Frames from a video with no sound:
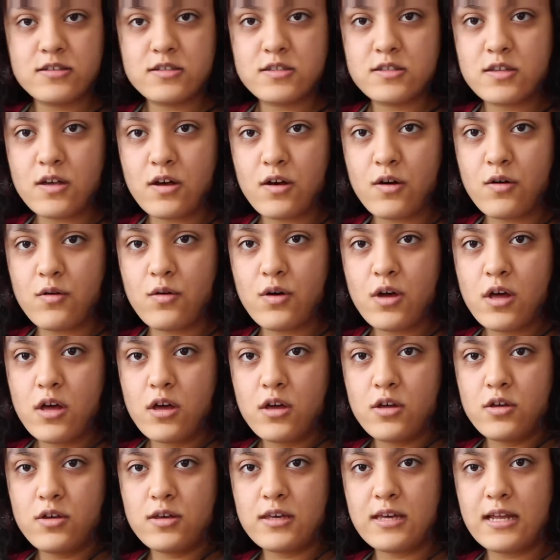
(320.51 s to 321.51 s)
So
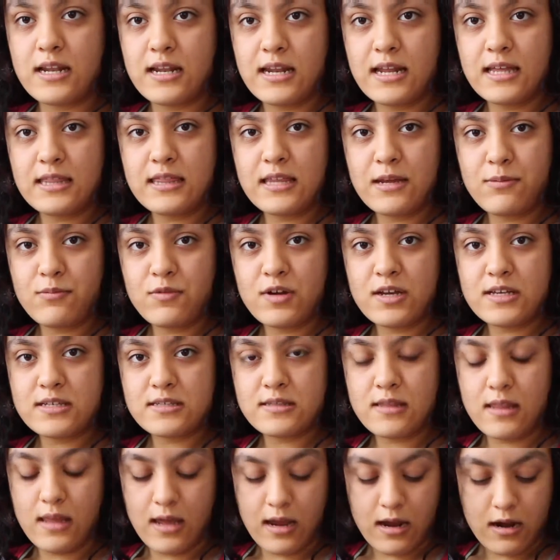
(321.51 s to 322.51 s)
you can let them
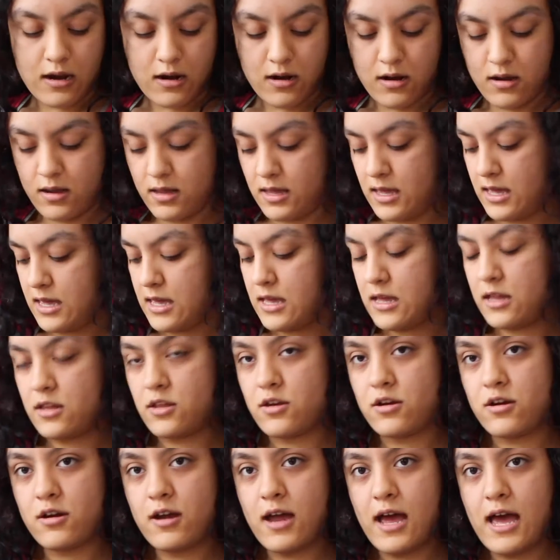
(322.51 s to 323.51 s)
rest there,
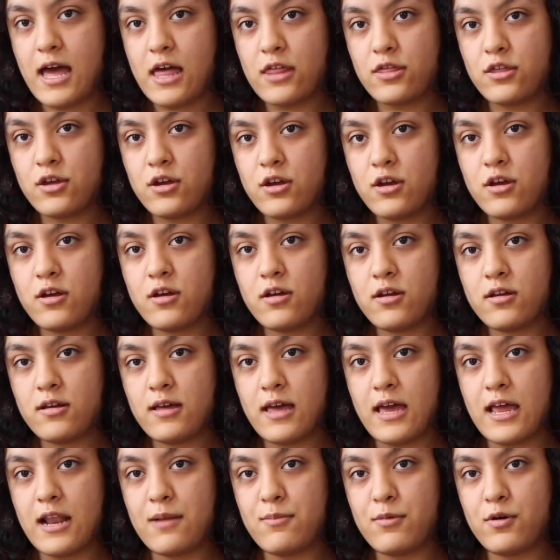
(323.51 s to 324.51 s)
and your other
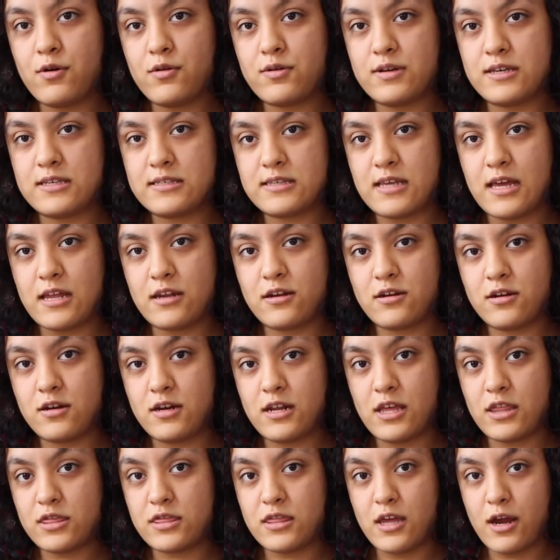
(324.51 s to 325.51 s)
elbow is
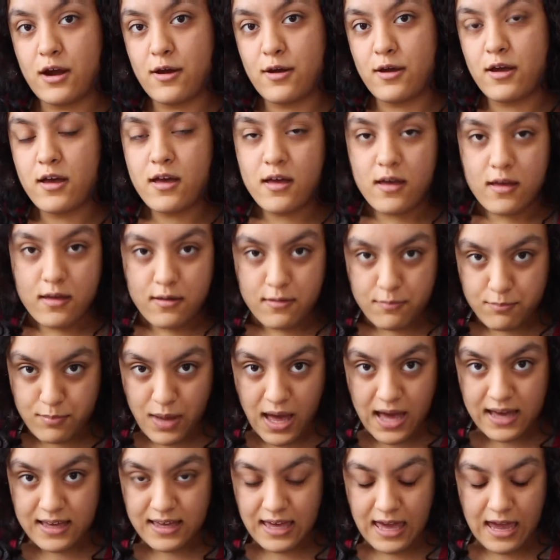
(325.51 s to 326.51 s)
underneath their
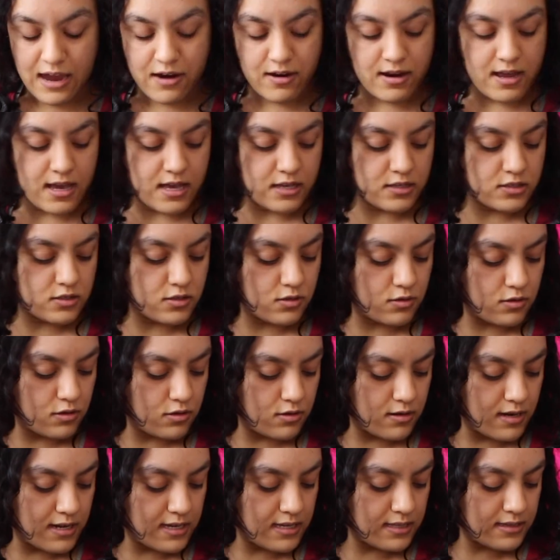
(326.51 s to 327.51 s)
back area, so
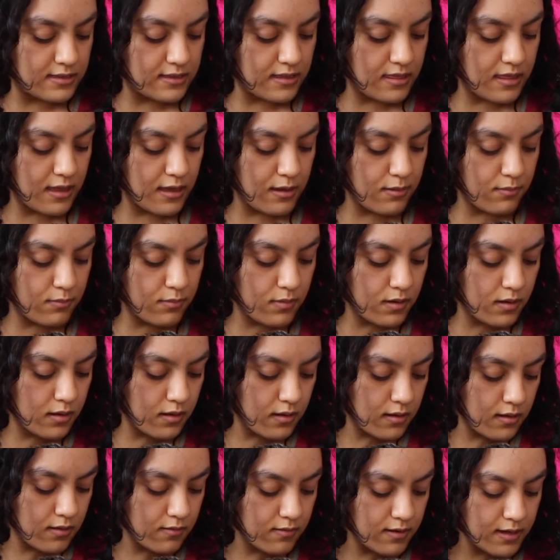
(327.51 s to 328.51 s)
you let them
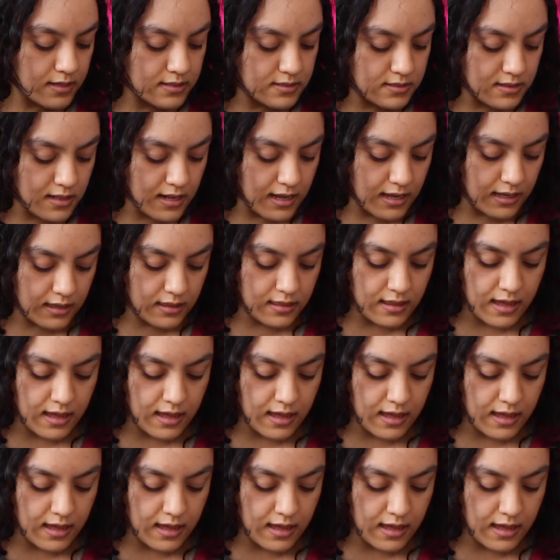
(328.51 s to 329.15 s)
rest like